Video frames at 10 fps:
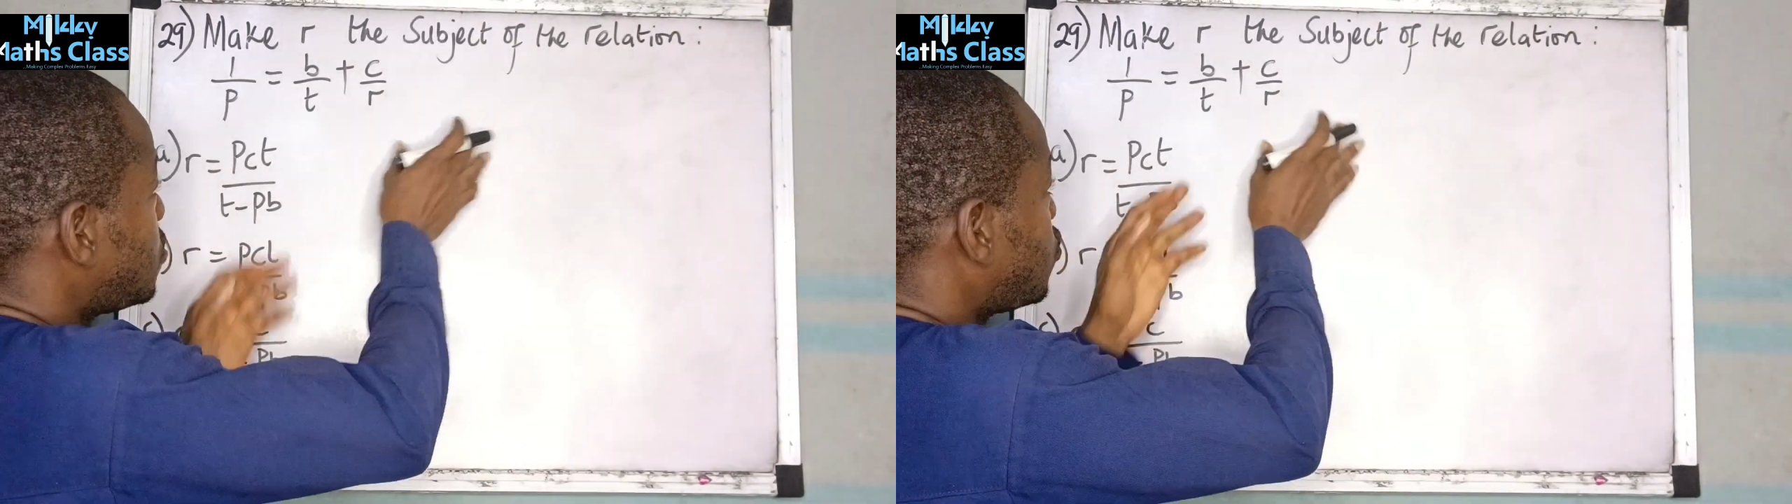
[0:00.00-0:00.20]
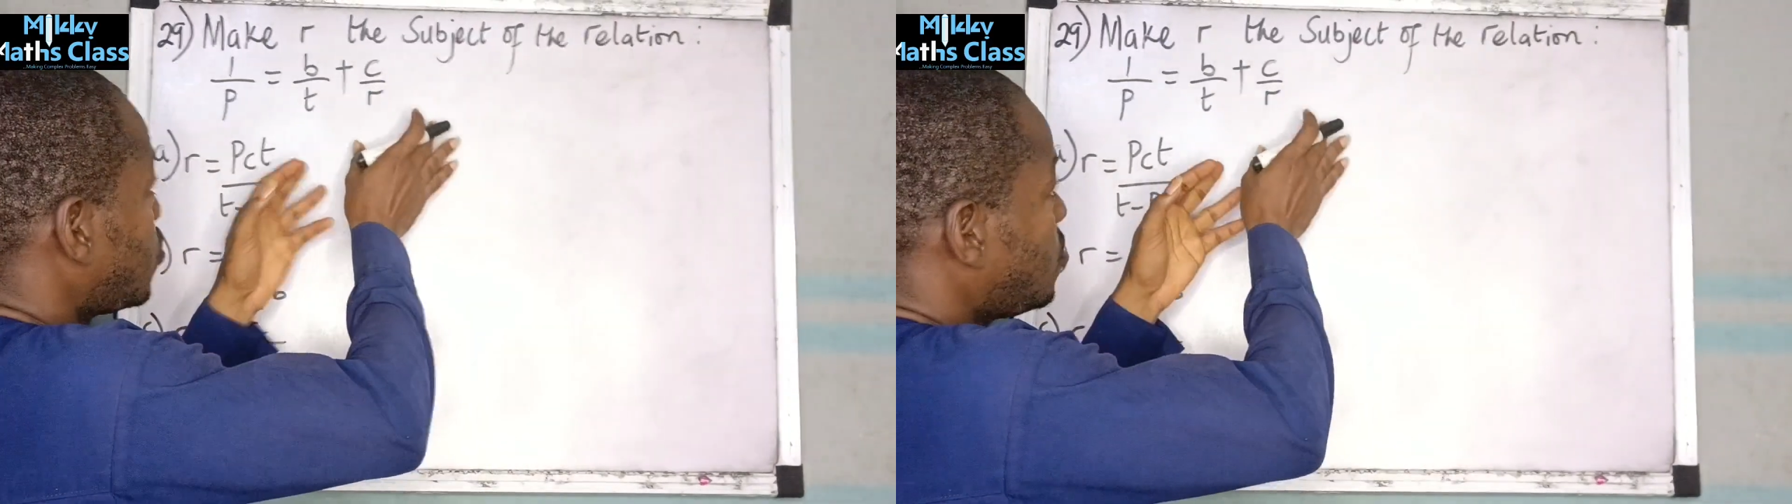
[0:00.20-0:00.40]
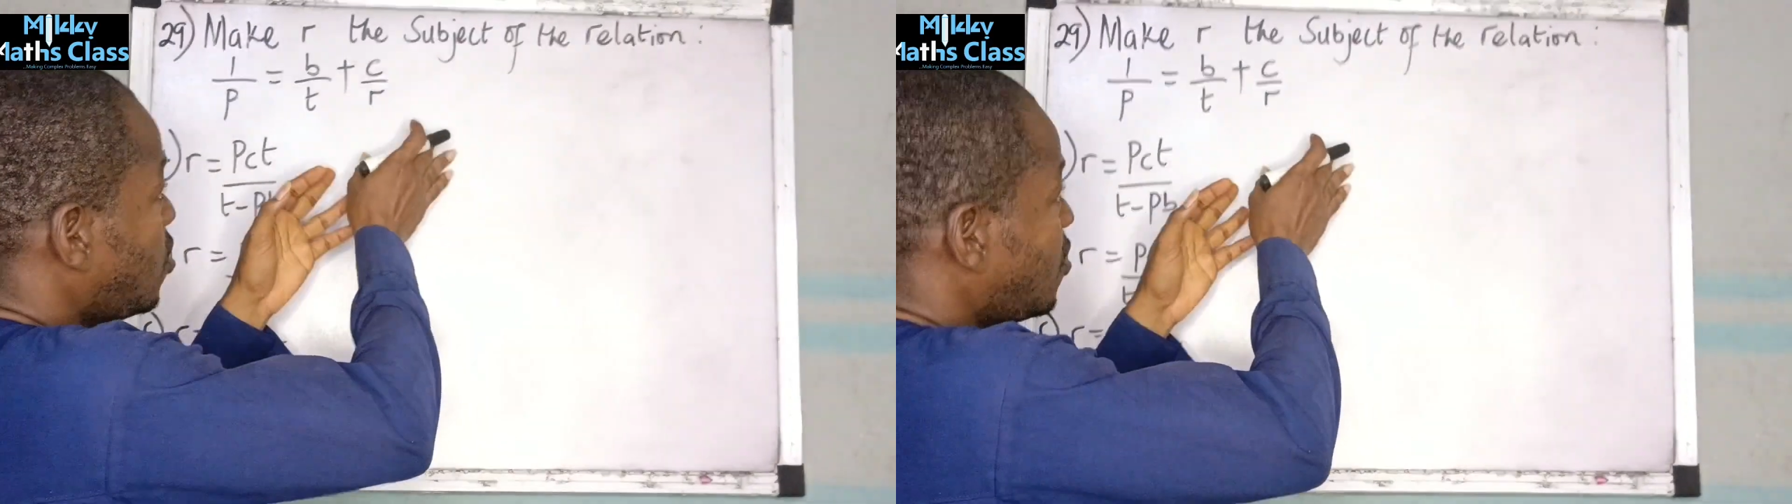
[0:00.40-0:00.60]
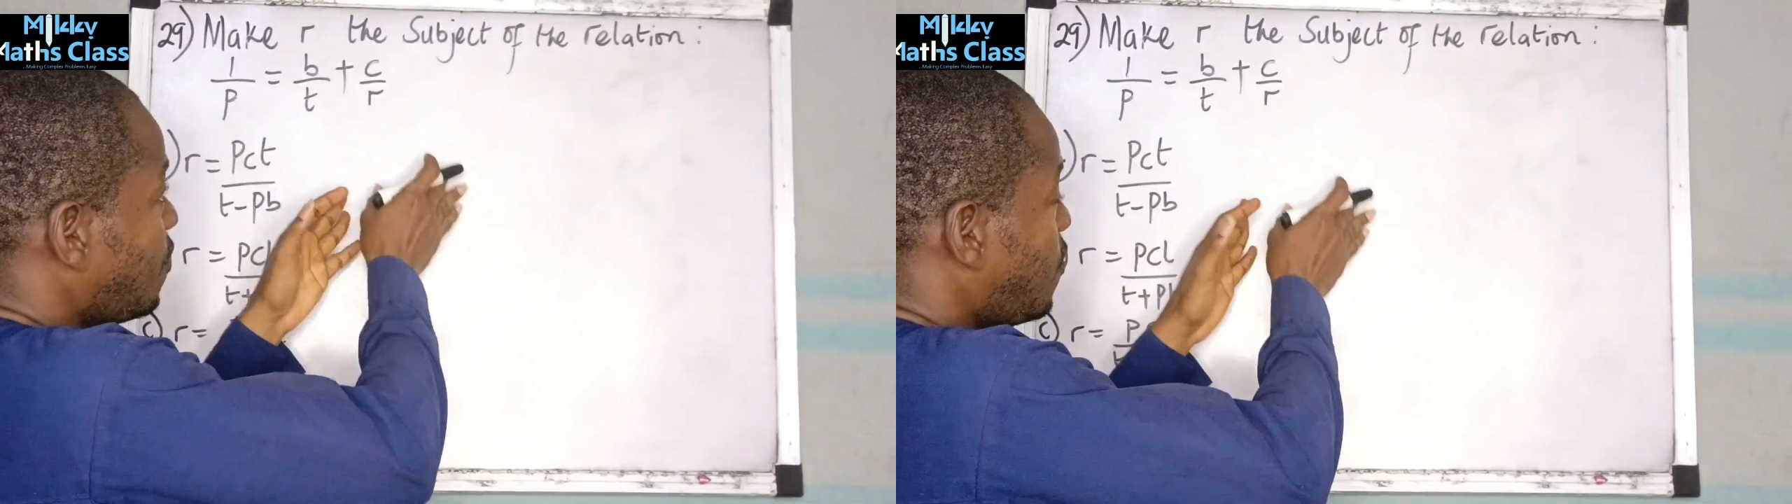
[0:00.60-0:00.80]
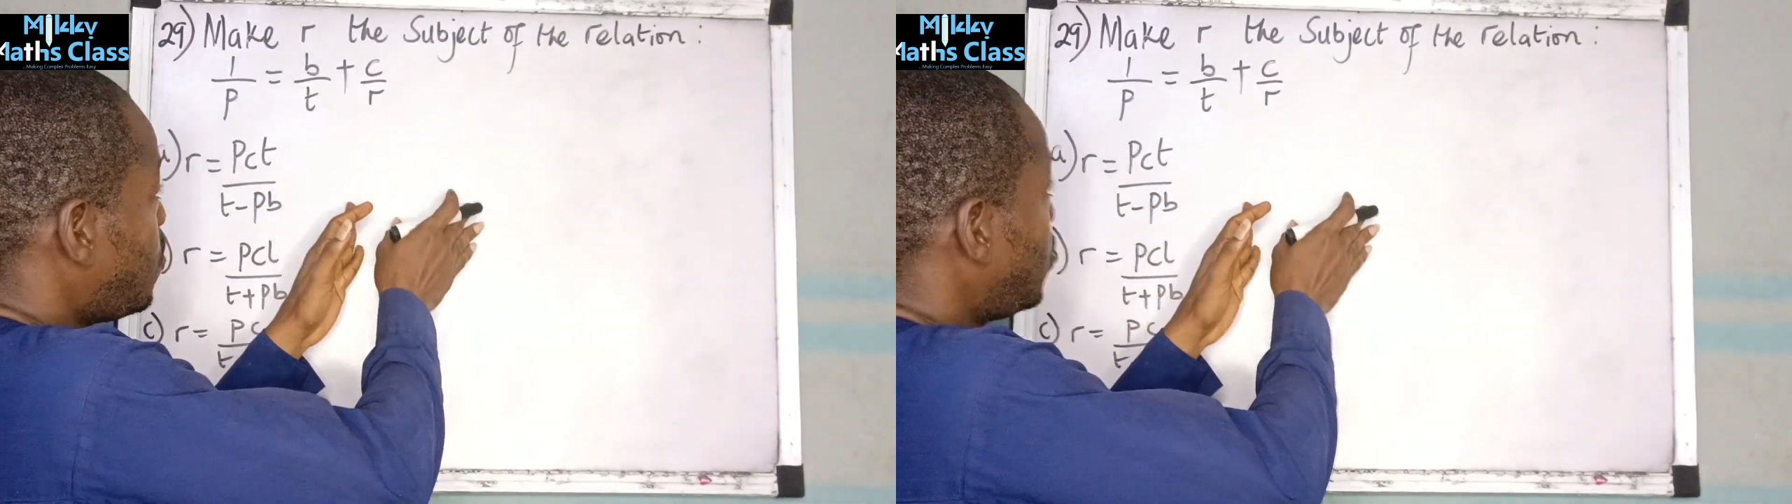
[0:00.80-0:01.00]
R the
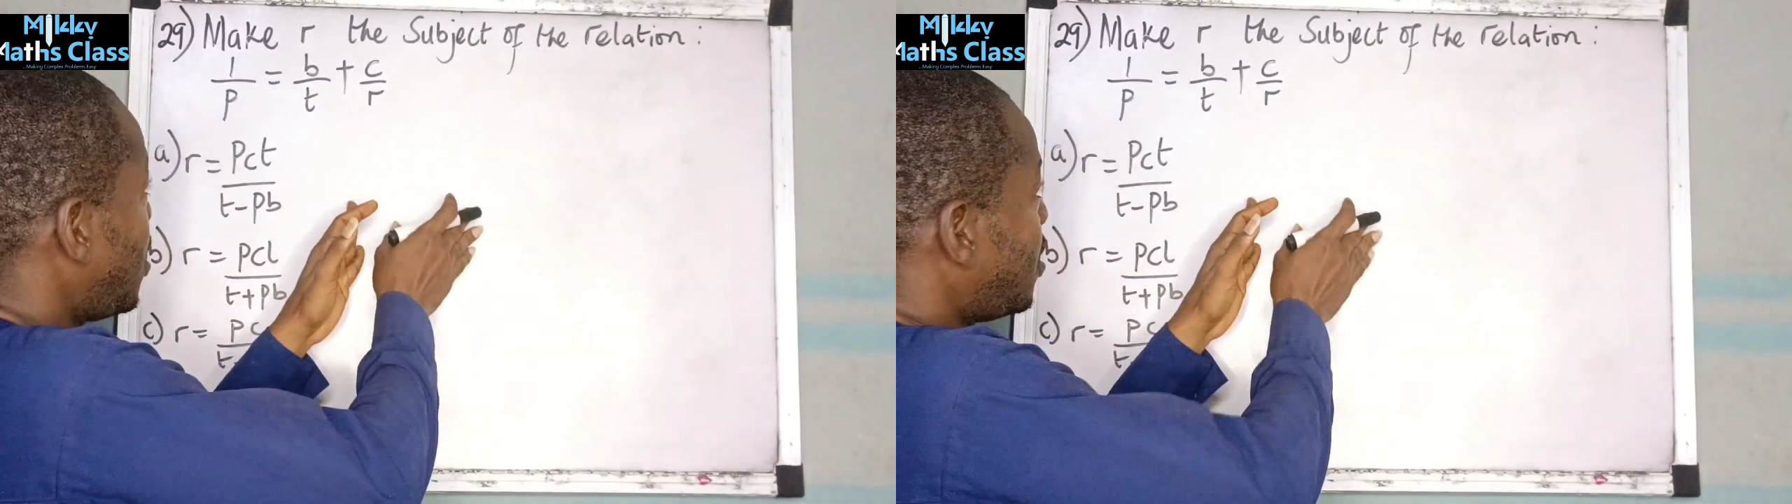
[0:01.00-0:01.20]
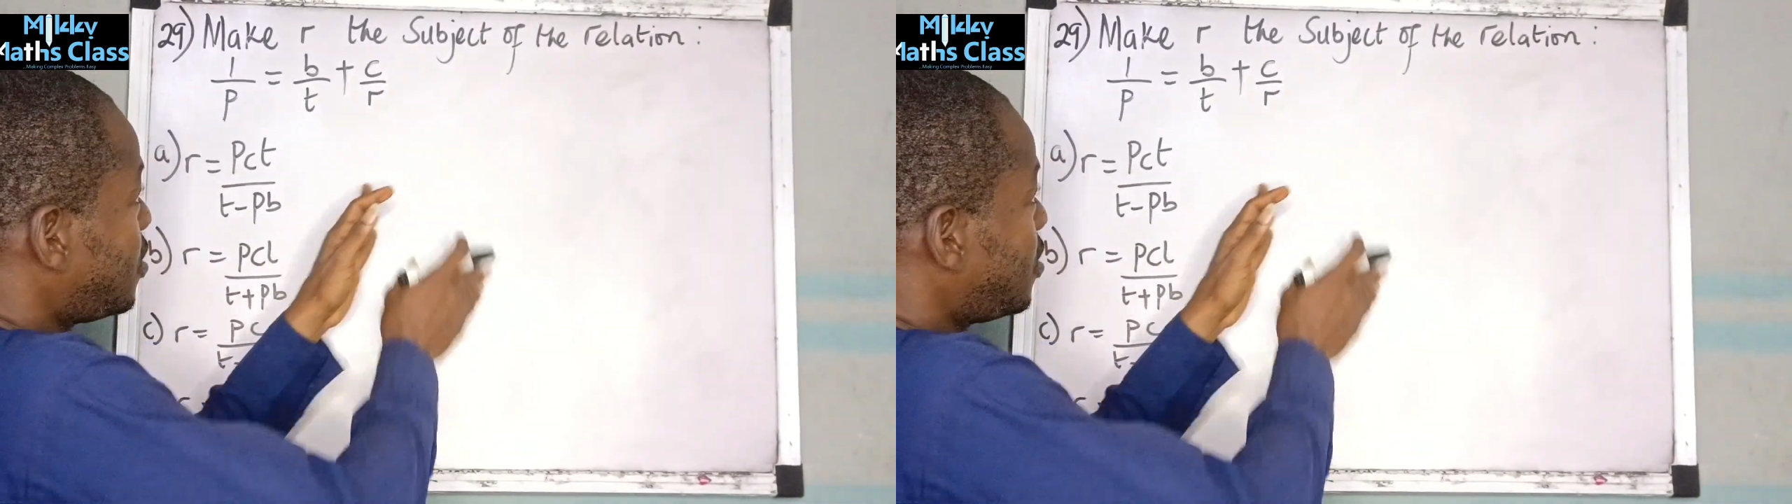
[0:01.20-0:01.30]
subject of the